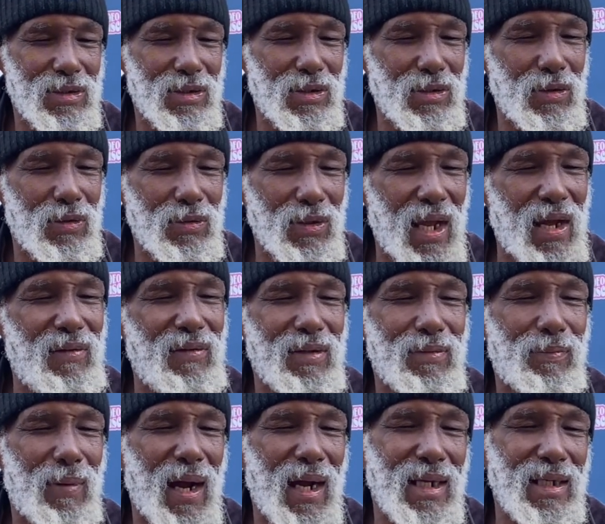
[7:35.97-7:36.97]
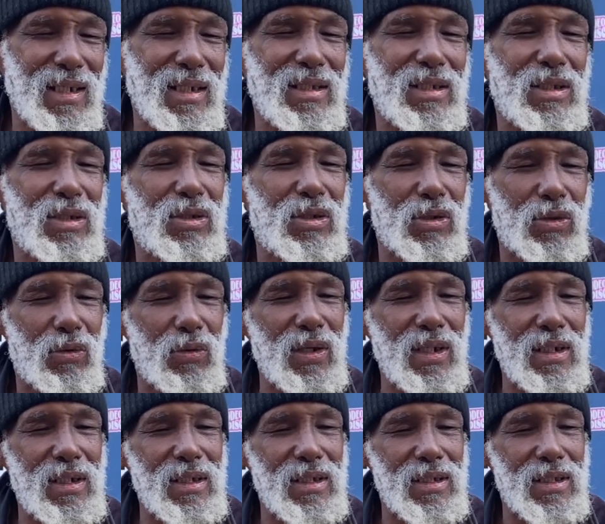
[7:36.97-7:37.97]
You know everybody needs a
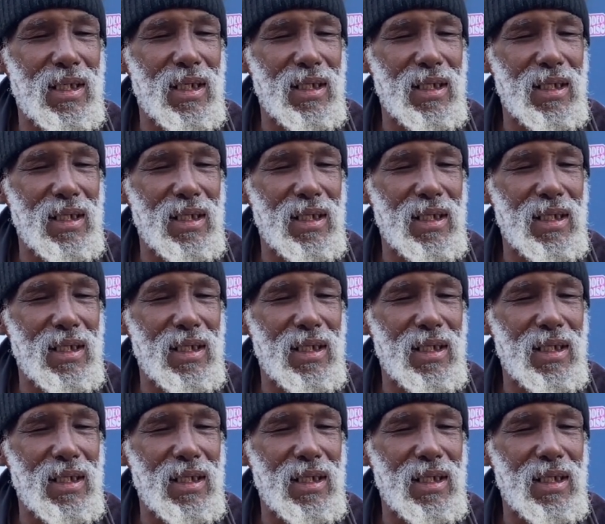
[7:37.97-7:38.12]
degree these